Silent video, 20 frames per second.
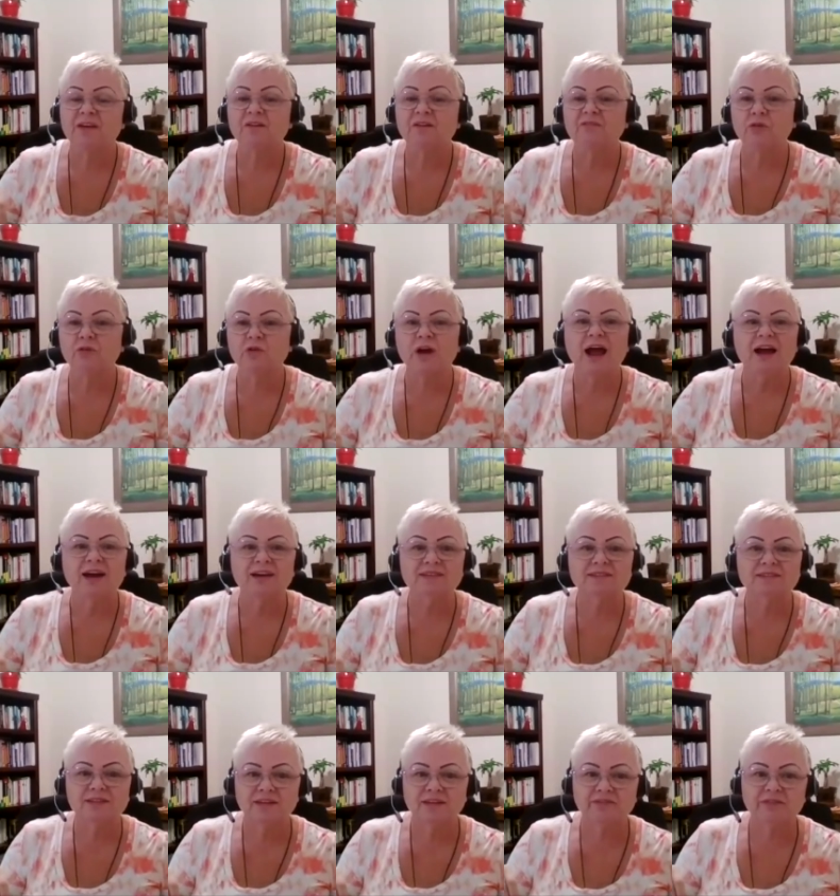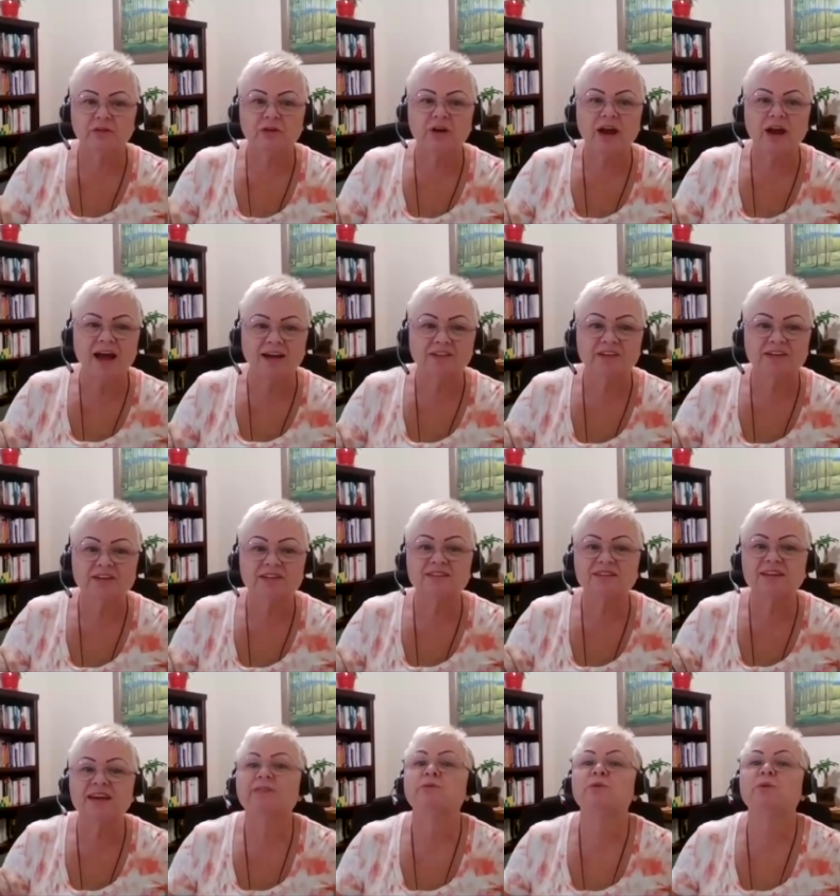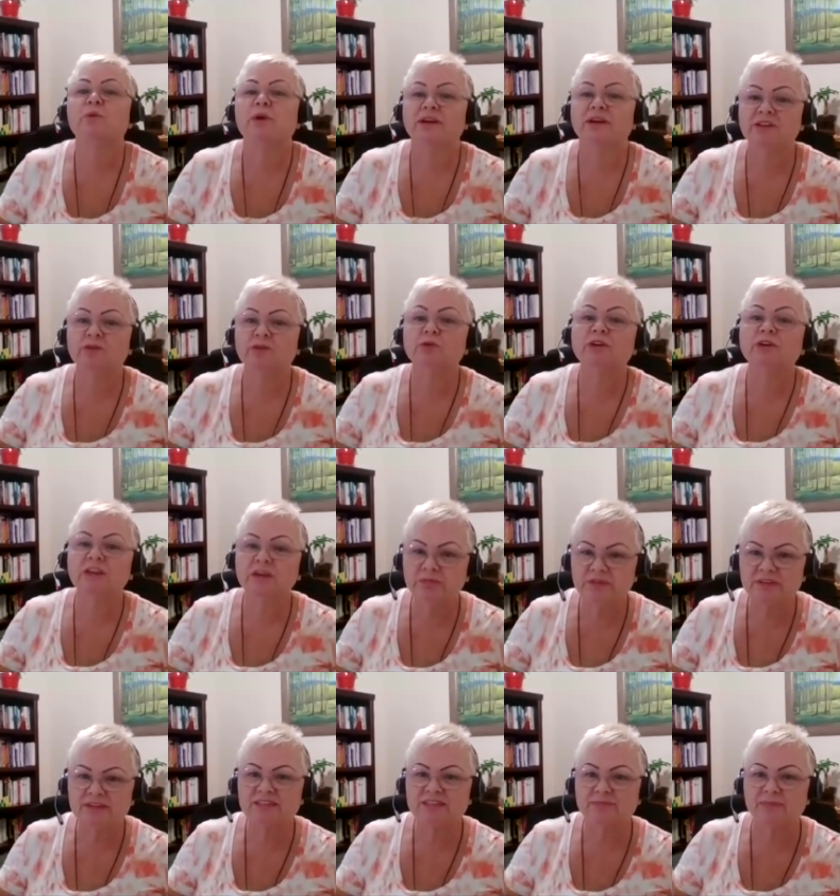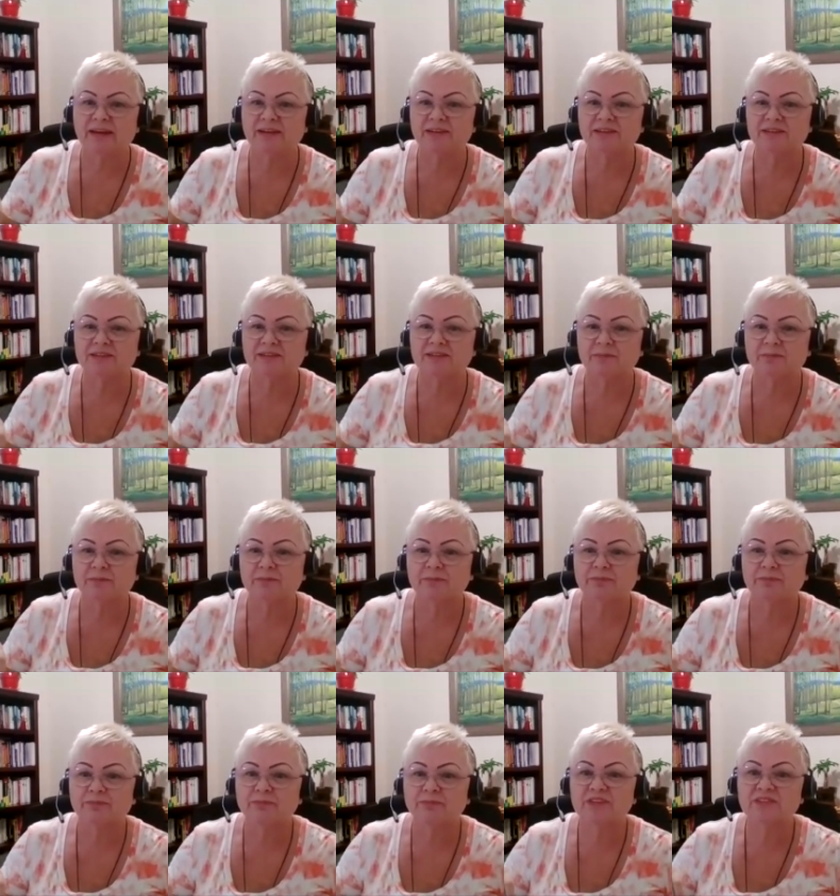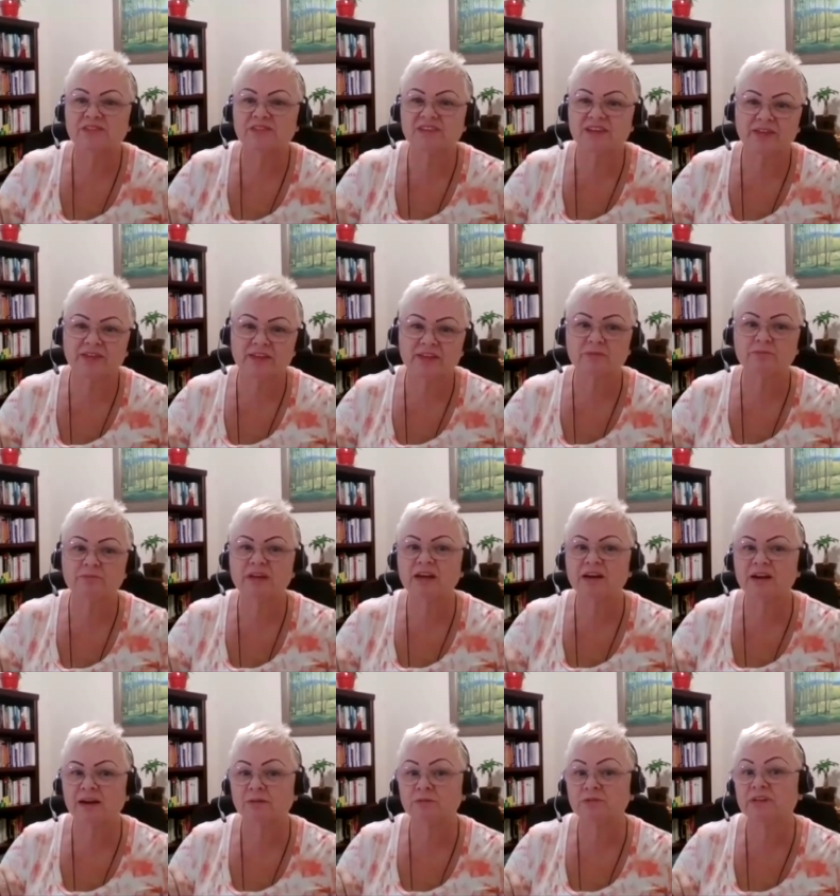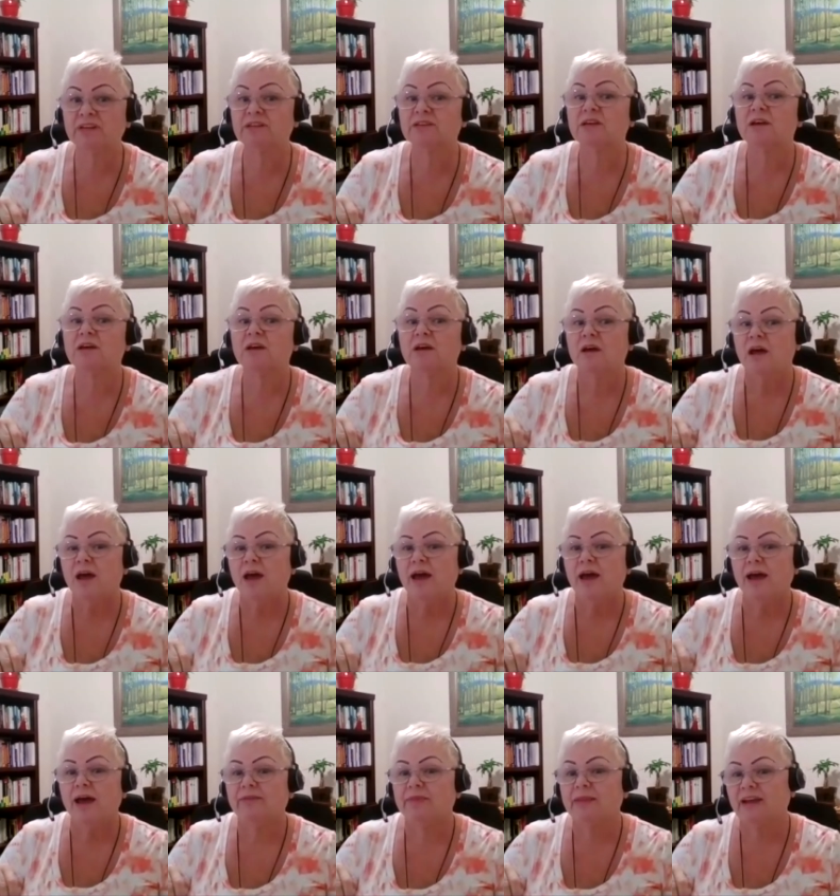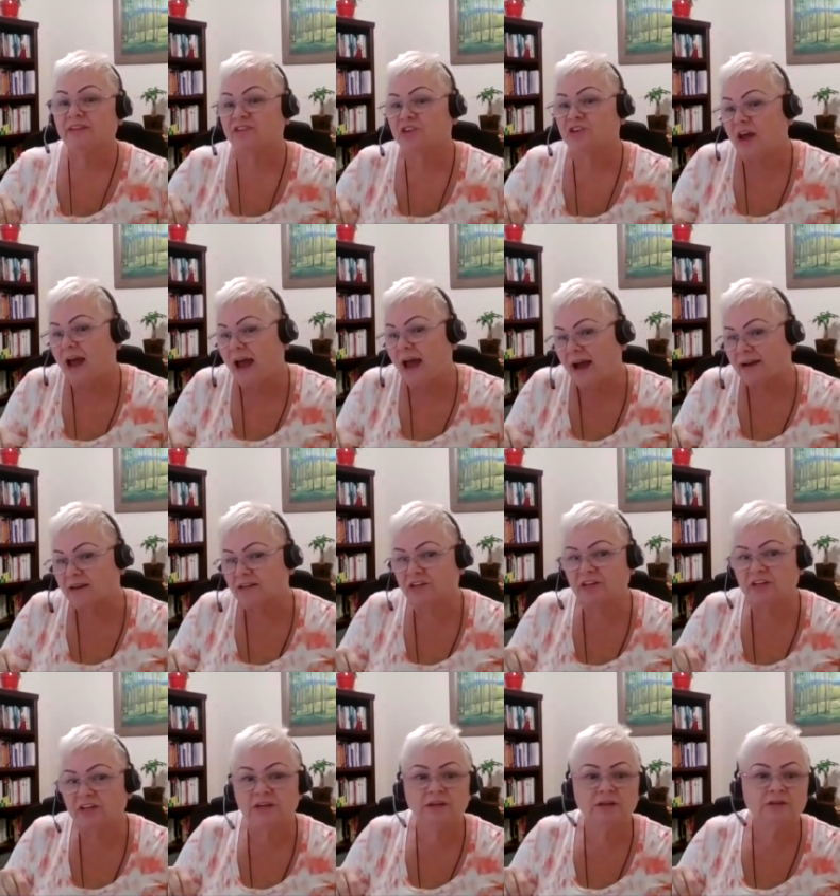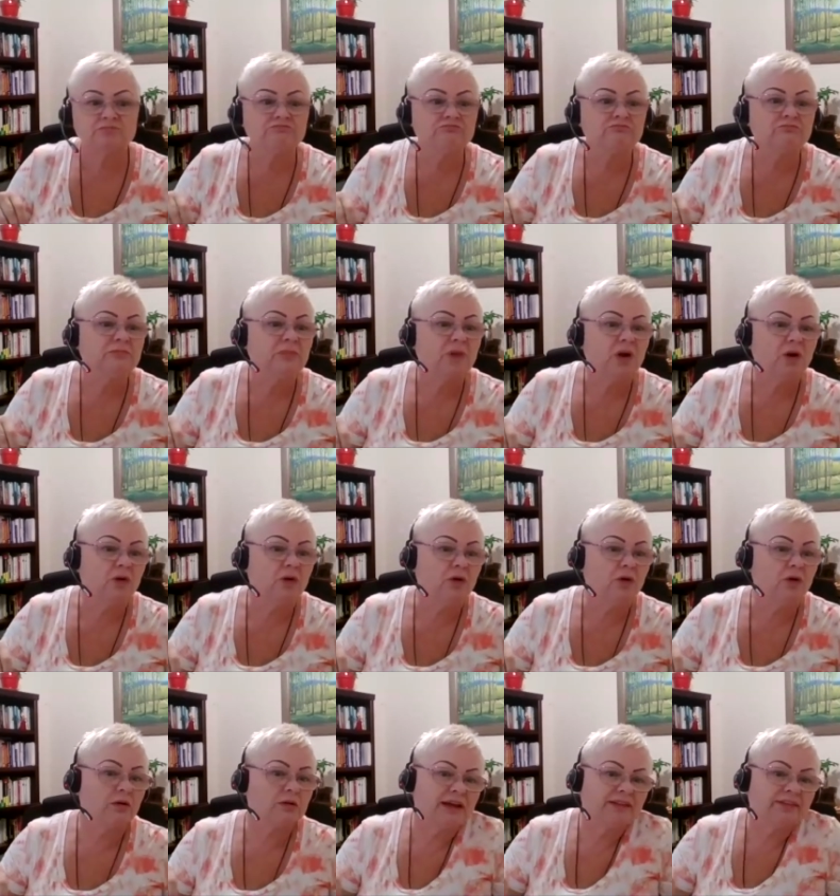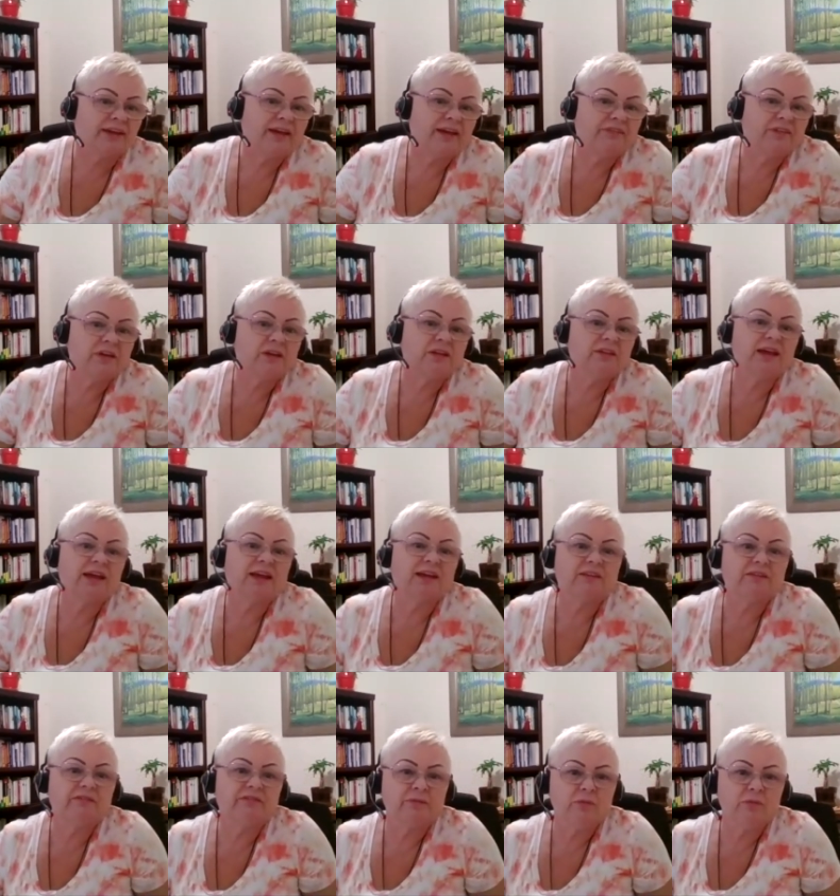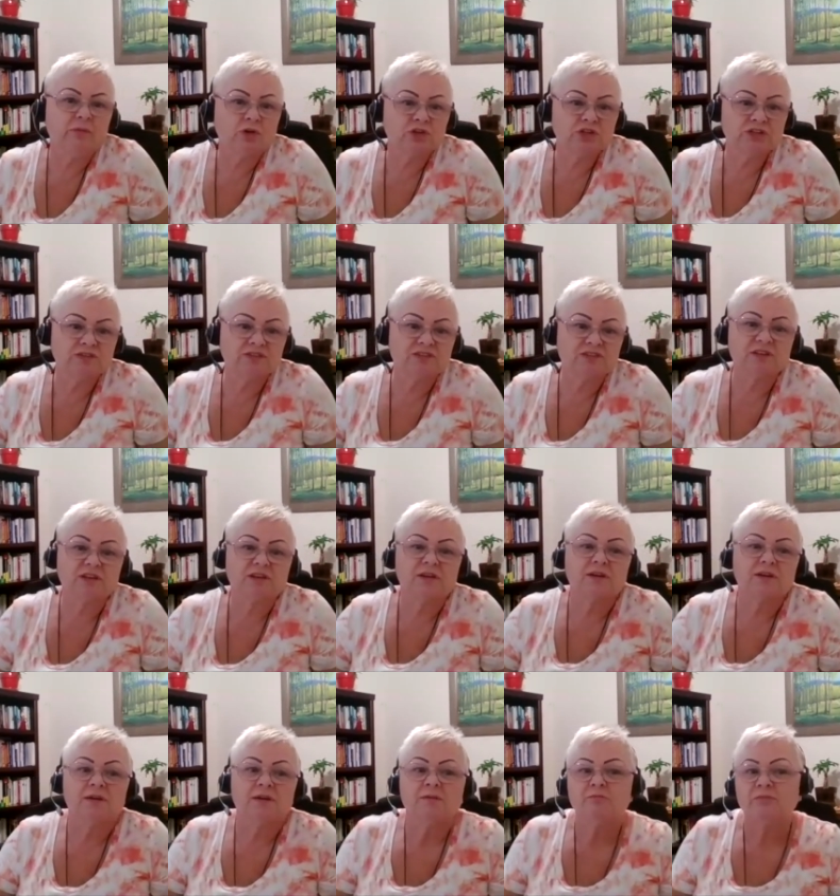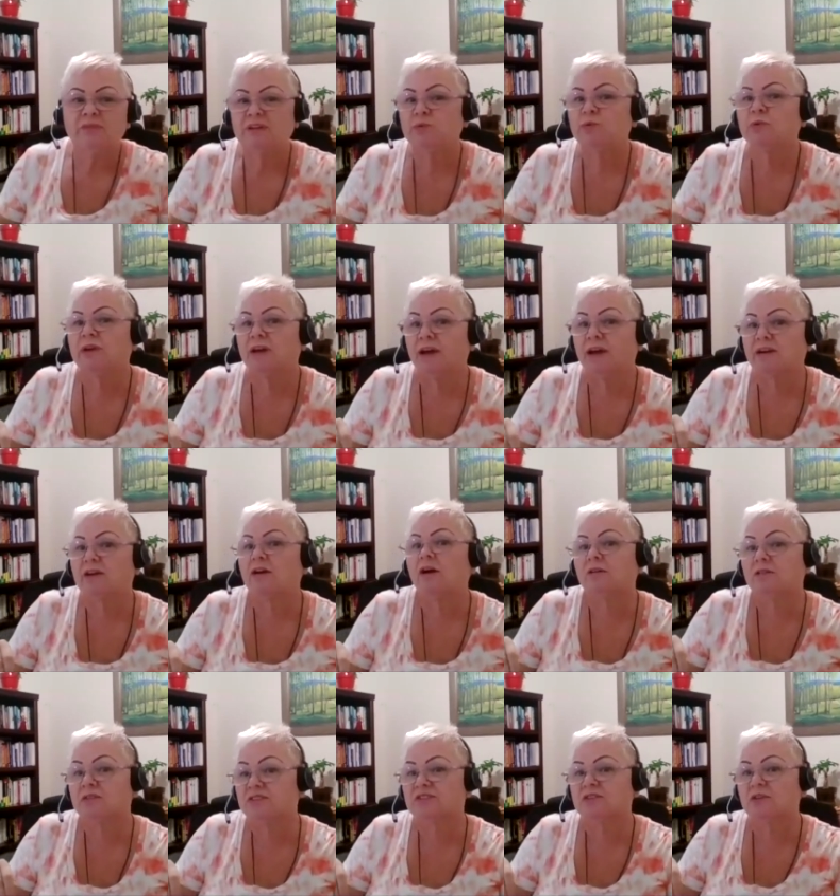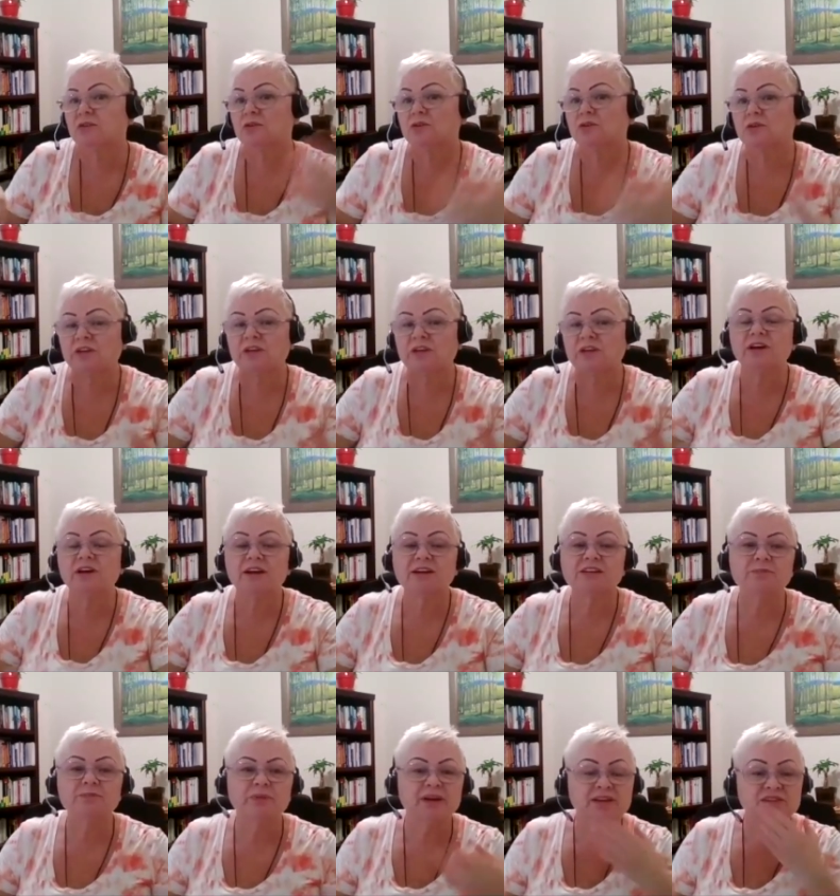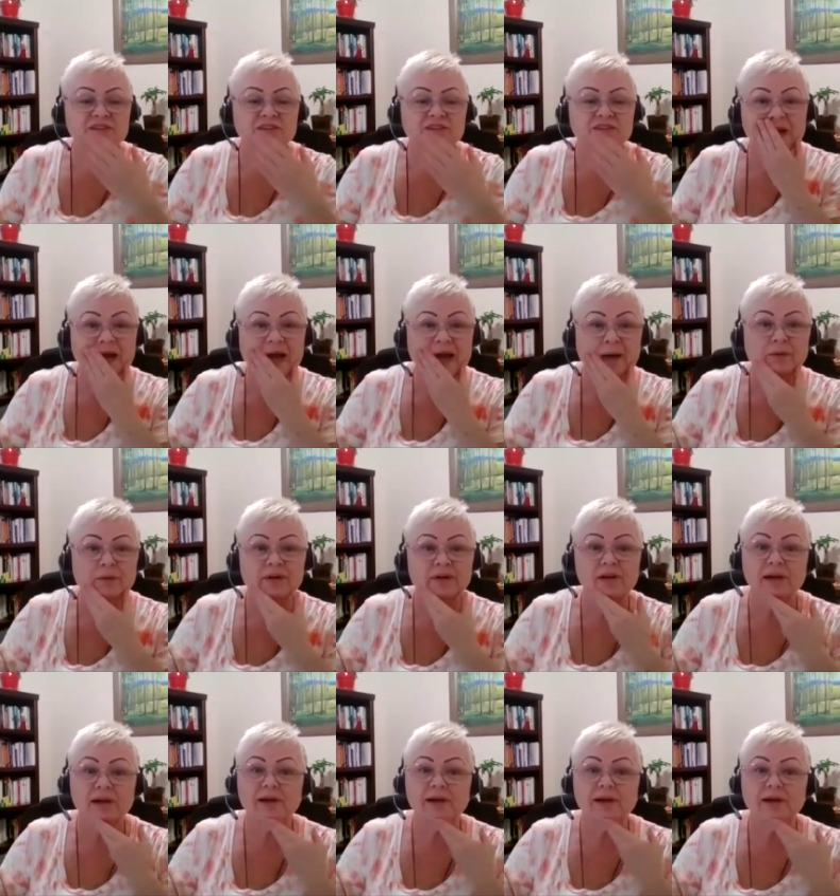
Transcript: for us and for others, and we wanted to keep this space. Be centered, be grounded, and not reacting or not having negative emotions, but we are also here expressing our